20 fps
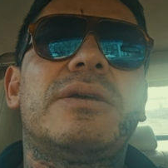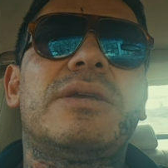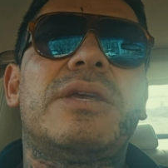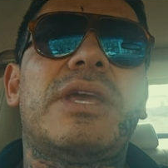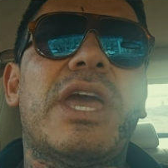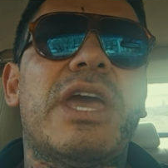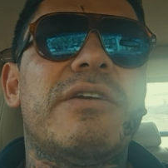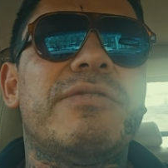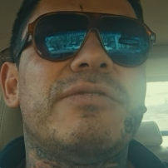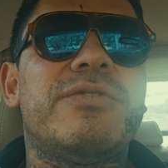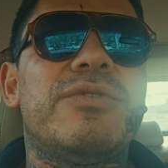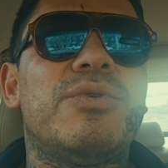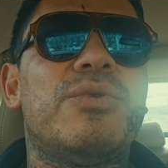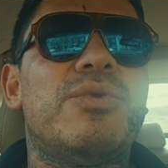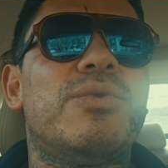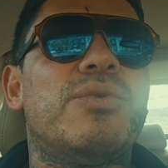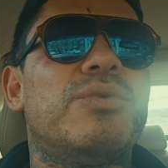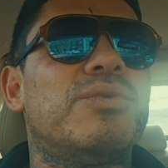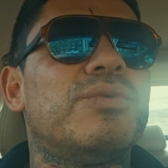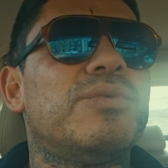gave
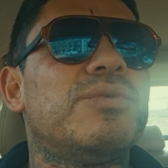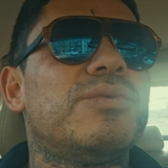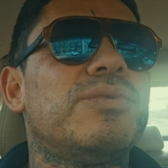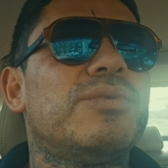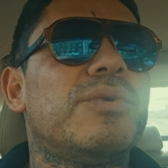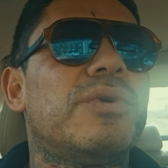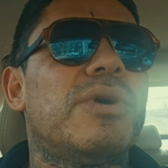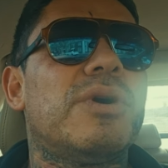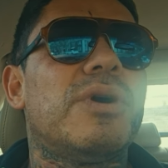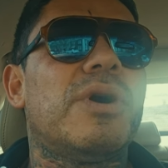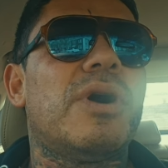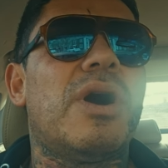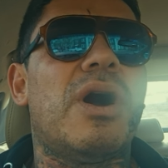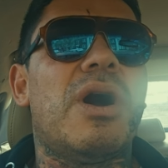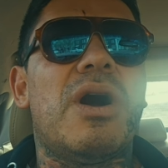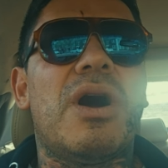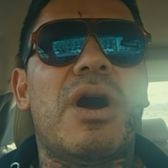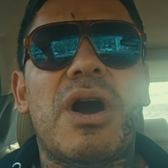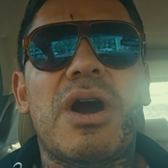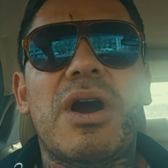you a
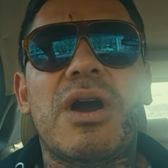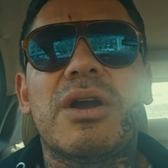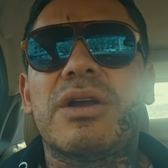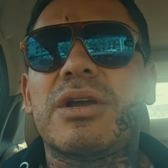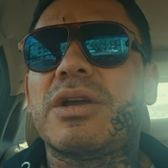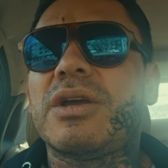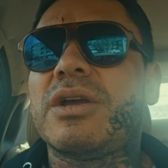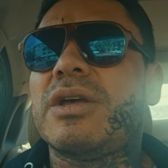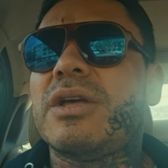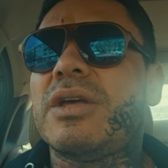hug,